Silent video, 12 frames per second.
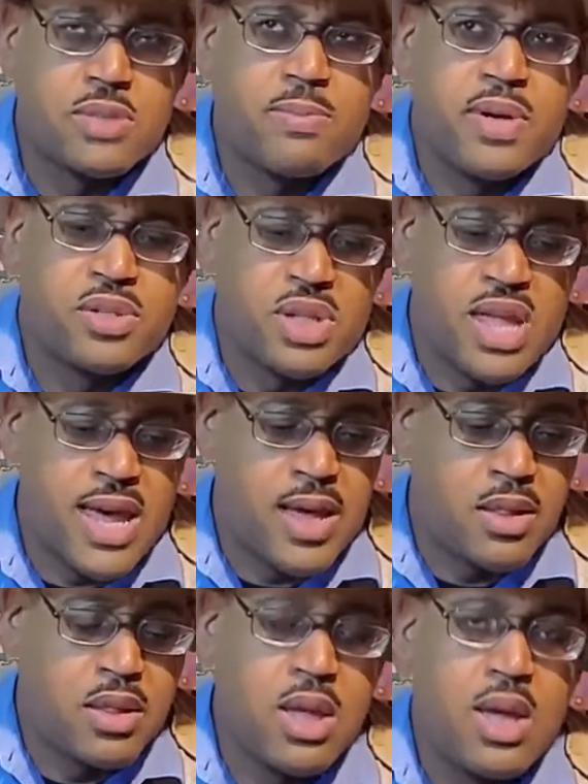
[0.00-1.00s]
supposedly
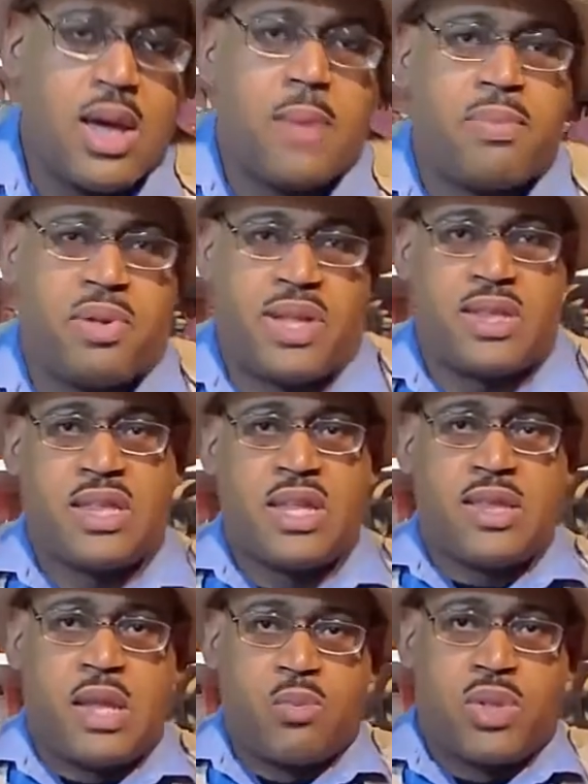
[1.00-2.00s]
has a plate that they
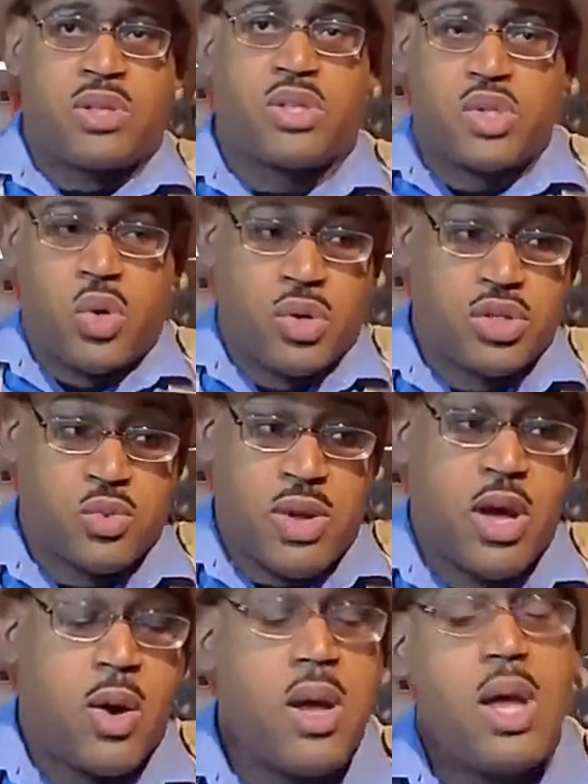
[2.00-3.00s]
think that's the shoulder as
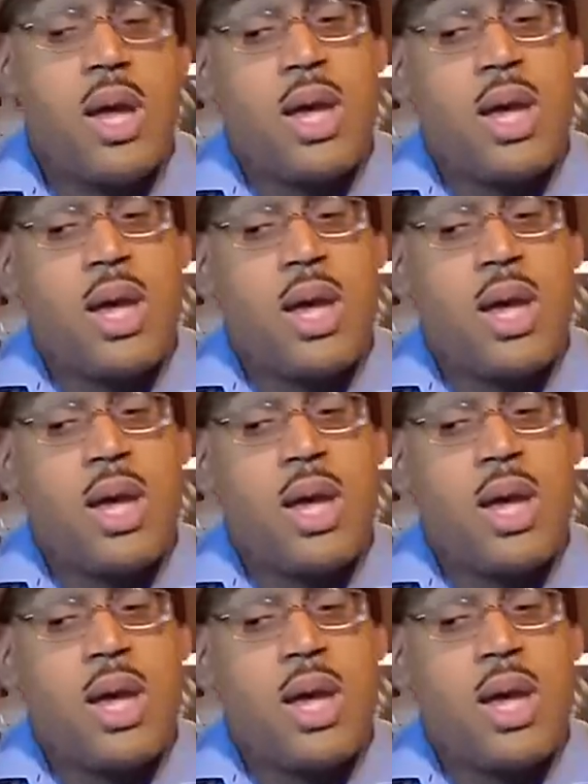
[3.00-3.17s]
well.